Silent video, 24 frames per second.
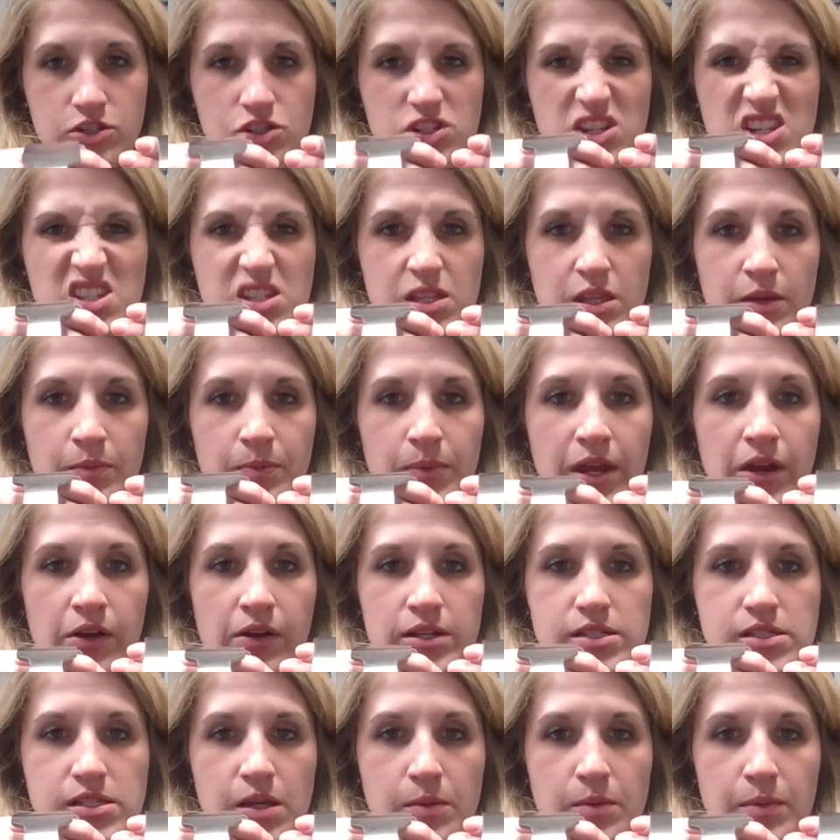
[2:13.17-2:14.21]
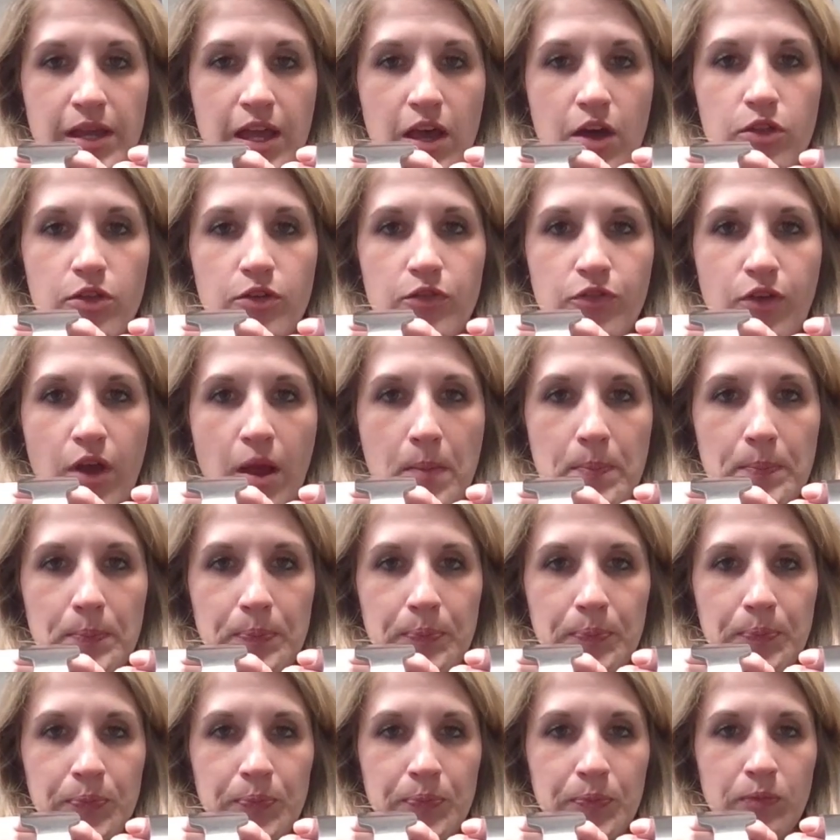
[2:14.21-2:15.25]
is just the appearance coming out of the front.
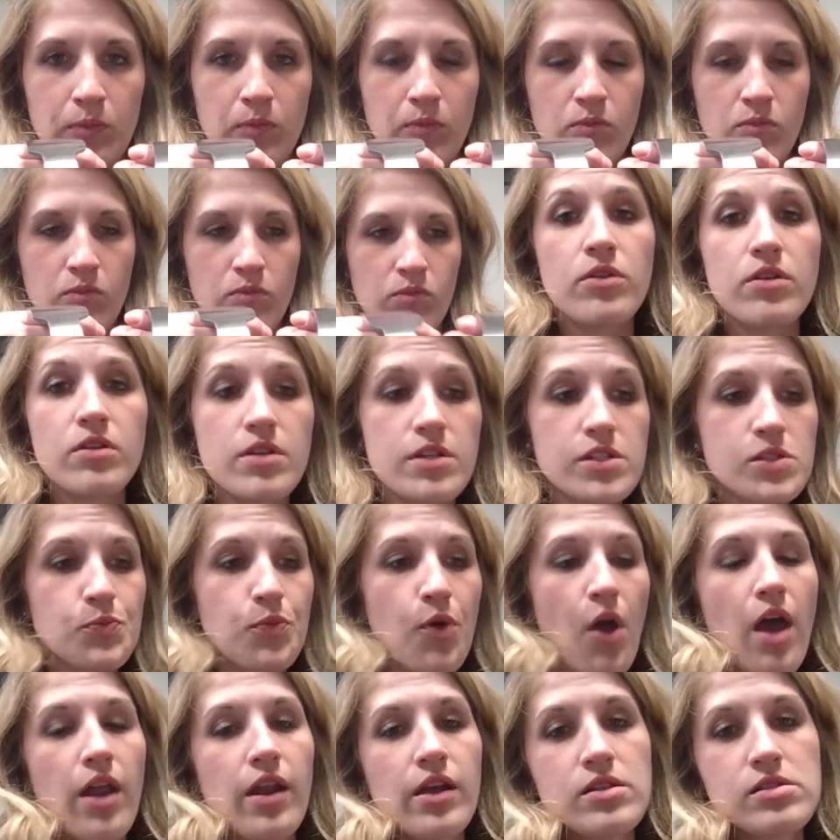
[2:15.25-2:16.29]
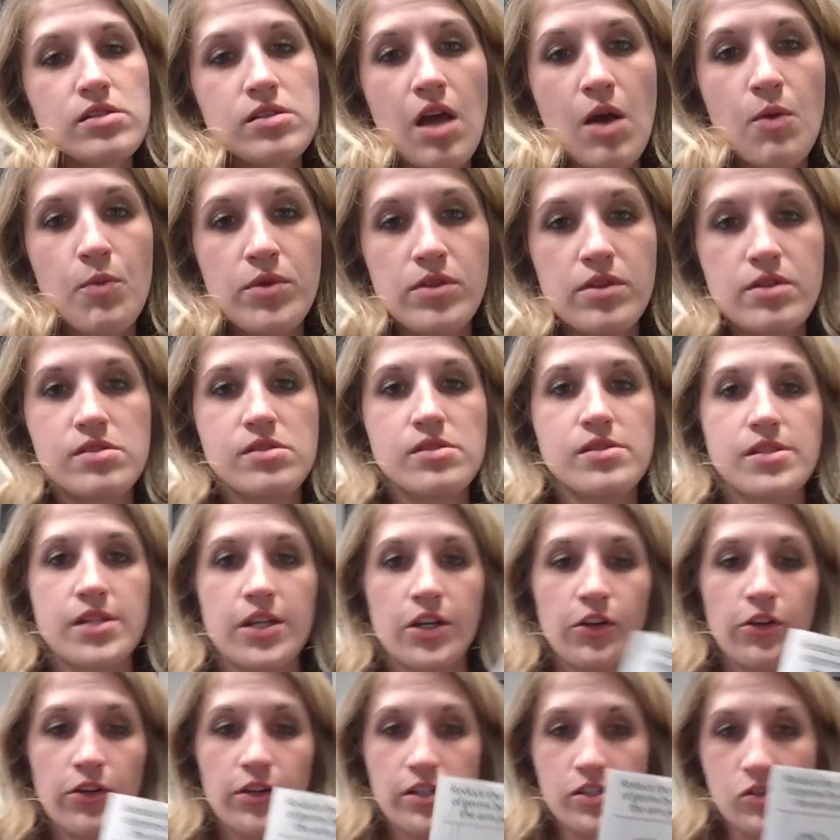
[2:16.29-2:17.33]
Both of these products come with a
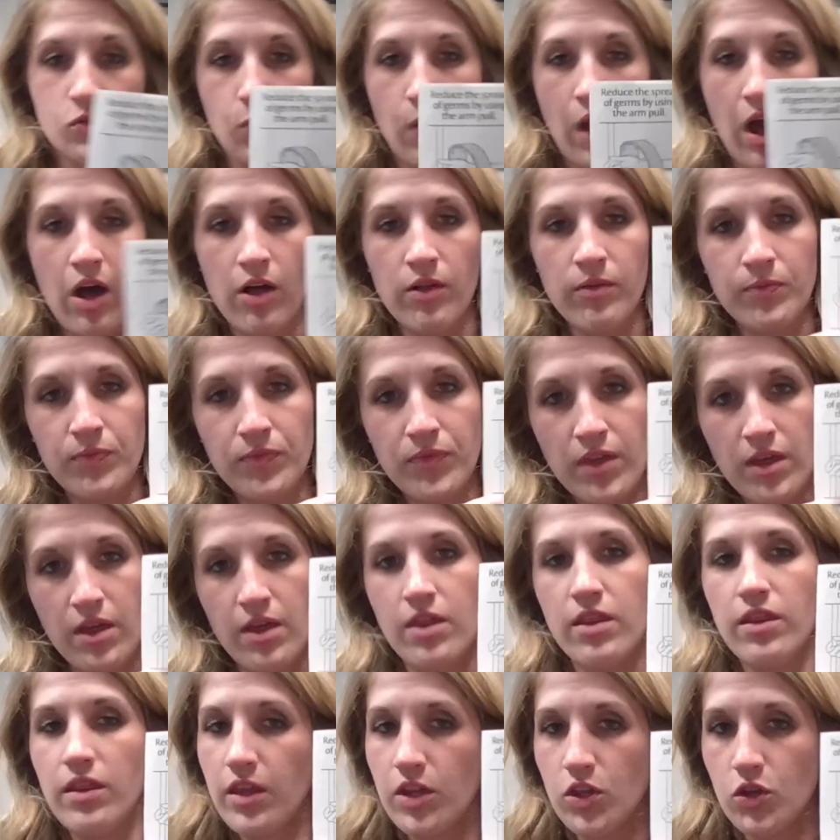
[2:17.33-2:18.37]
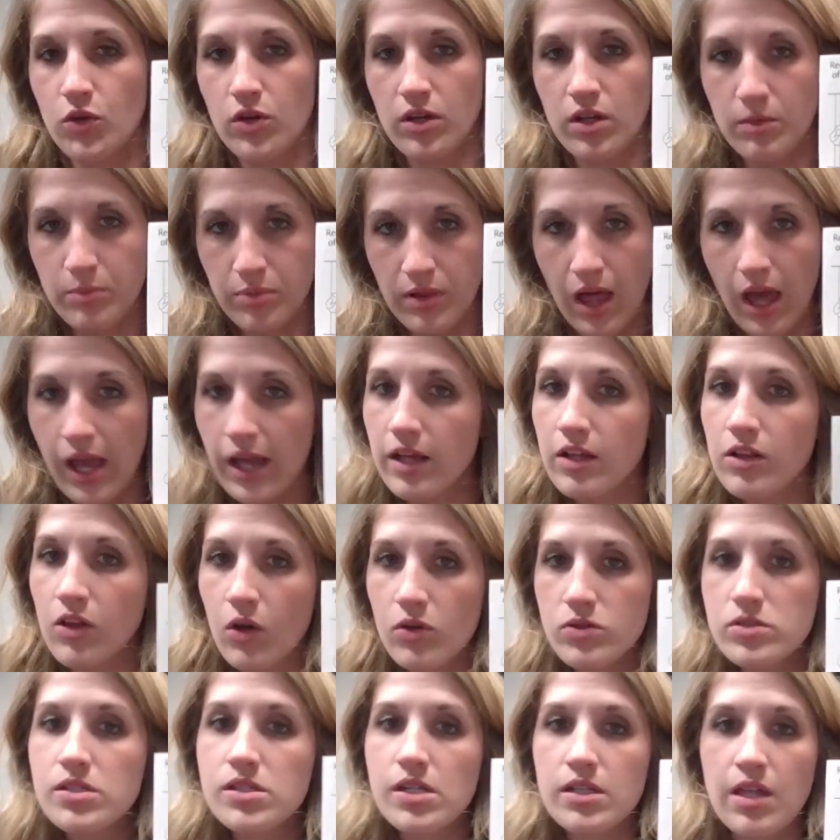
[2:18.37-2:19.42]
sticker as well that you can apply
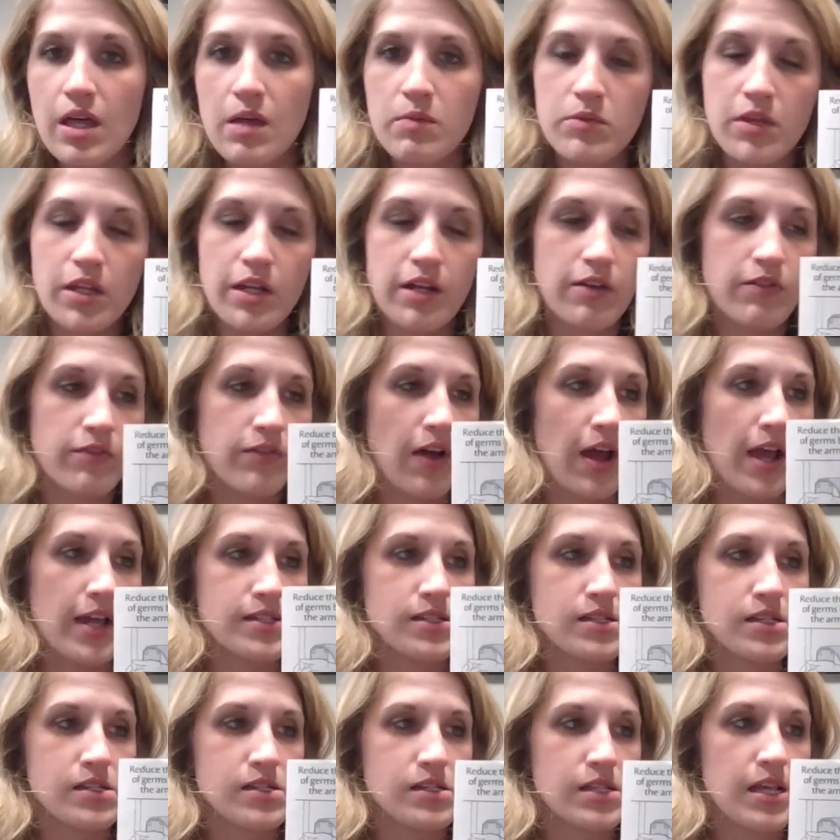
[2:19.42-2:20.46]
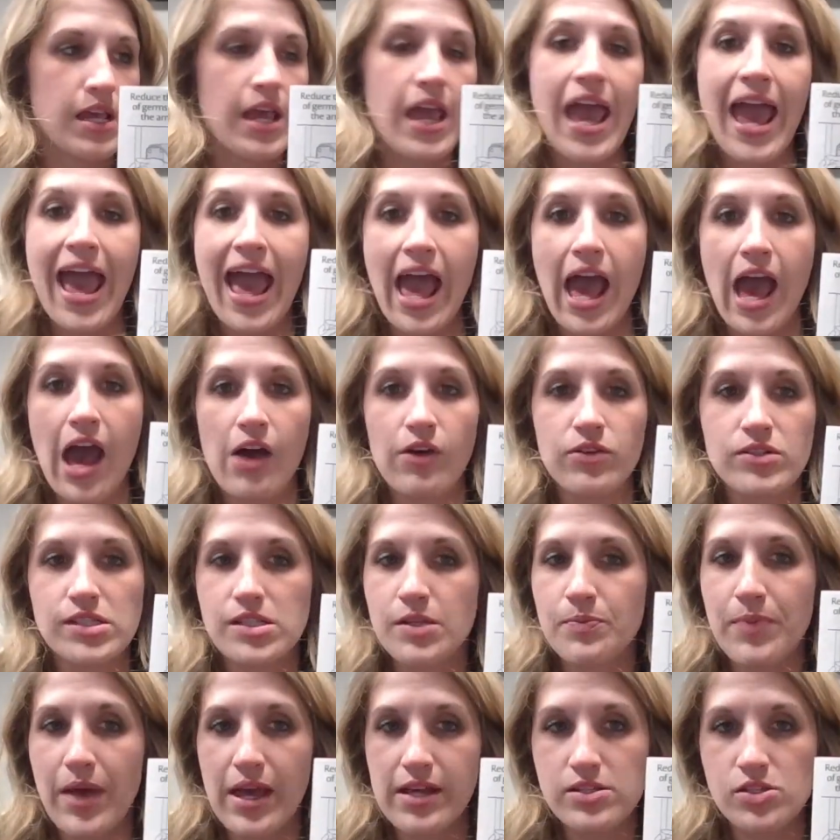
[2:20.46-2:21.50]
close to them that advises
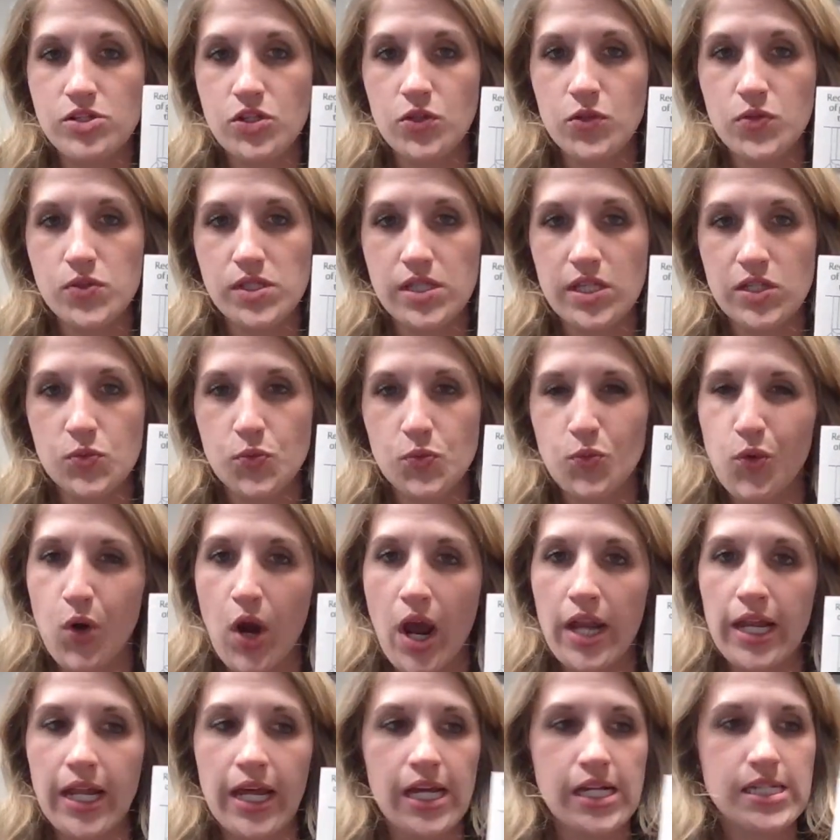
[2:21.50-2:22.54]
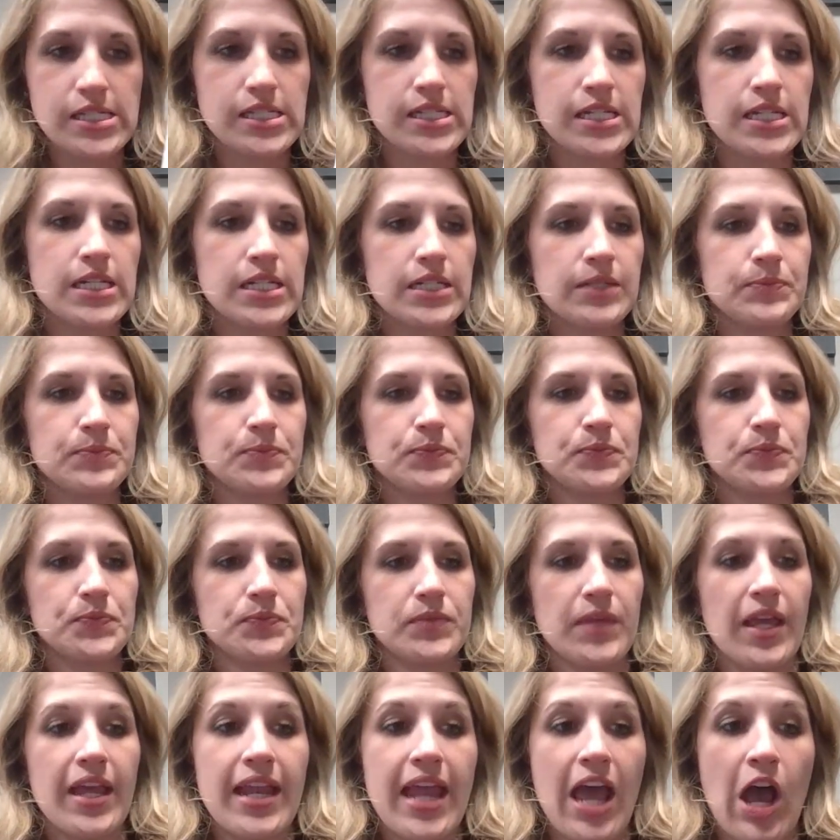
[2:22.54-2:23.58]
how to best use this product
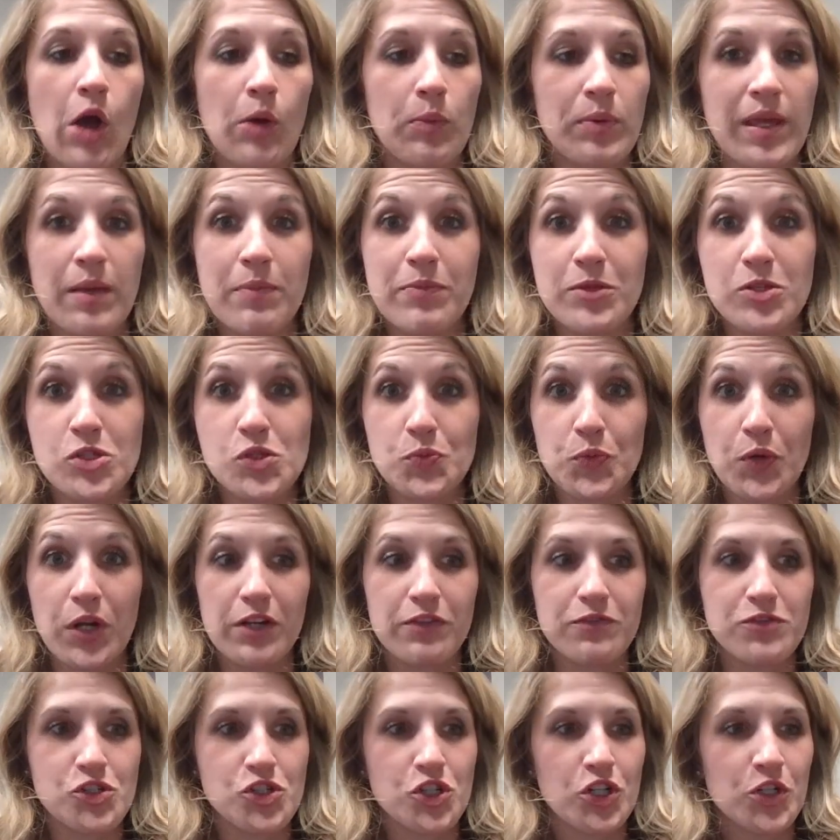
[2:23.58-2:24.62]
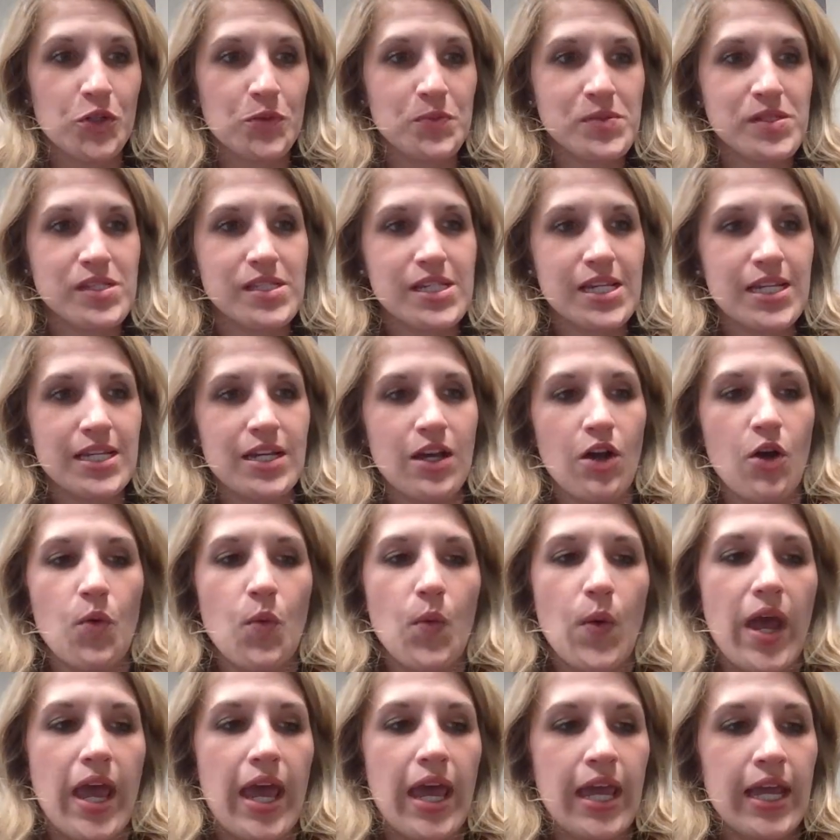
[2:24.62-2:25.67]
and help keep the spread of germs
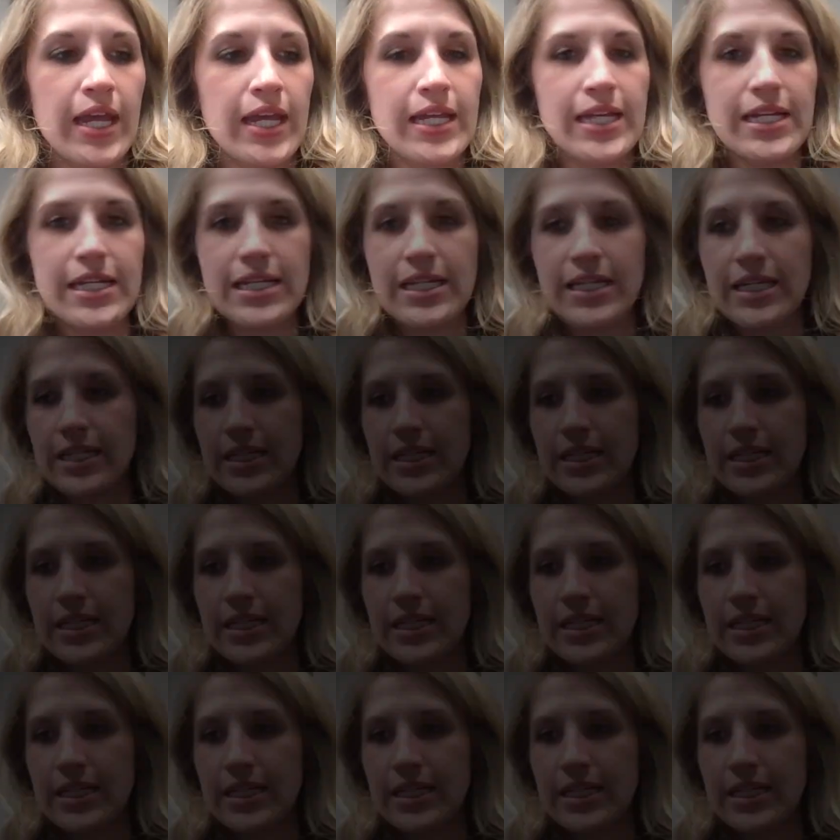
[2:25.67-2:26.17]
away.